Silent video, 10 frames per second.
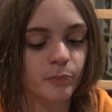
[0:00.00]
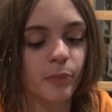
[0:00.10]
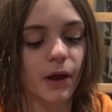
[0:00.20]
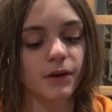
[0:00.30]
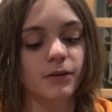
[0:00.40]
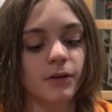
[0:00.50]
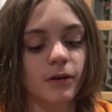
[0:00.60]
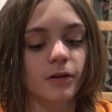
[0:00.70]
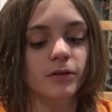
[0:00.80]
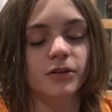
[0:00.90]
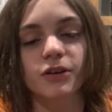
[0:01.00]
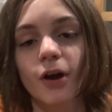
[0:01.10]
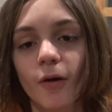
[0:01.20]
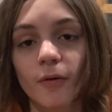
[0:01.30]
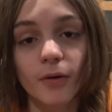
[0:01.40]
But you
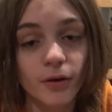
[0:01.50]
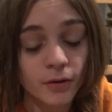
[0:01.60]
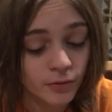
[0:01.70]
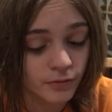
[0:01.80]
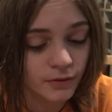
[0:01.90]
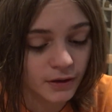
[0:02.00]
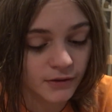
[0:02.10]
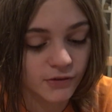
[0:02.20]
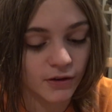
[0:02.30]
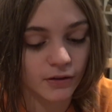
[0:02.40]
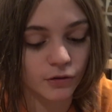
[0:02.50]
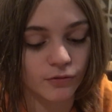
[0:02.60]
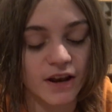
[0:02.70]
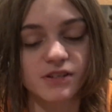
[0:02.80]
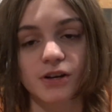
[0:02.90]
know, the
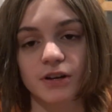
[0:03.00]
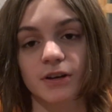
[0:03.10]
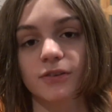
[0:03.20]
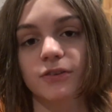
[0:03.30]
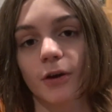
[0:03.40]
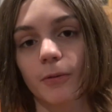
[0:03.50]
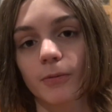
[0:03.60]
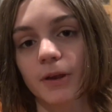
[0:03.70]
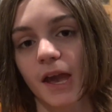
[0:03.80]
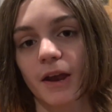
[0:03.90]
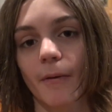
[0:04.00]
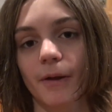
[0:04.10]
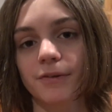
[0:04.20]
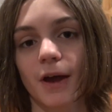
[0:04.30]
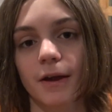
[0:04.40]
rains are here, so we can't go
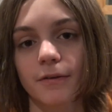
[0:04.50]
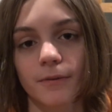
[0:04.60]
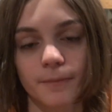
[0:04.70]
outside.